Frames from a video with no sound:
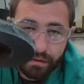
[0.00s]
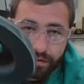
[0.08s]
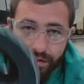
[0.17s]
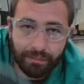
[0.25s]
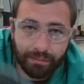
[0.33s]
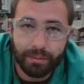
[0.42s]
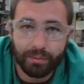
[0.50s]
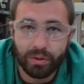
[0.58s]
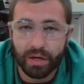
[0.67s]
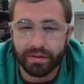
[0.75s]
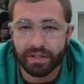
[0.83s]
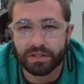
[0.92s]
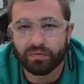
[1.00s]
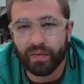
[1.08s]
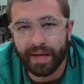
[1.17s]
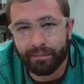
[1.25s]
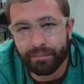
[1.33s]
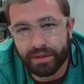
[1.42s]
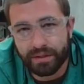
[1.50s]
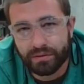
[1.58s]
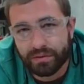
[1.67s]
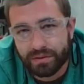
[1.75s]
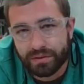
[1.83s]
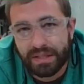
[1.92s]
Some people call these flap
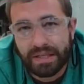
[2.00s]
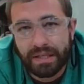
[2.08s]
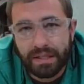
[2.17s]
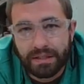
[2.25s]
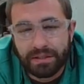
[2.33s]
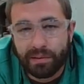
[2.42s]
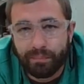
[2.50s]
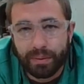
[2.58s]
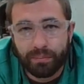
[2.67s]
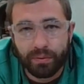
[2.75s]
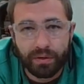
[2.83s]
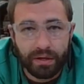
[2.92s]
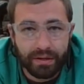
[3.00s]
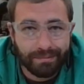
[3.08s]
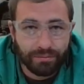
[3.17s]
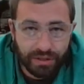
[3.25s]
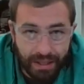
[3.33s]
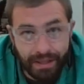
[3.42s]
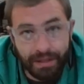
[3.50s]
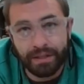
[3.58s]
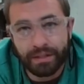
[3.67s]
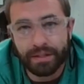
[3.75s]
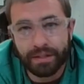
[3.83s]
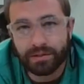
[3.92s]
discs. Some people call them
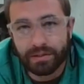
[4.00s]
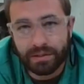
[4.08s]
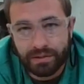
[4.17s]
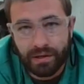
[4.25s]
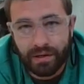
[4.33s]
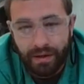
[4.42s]
sanding discs.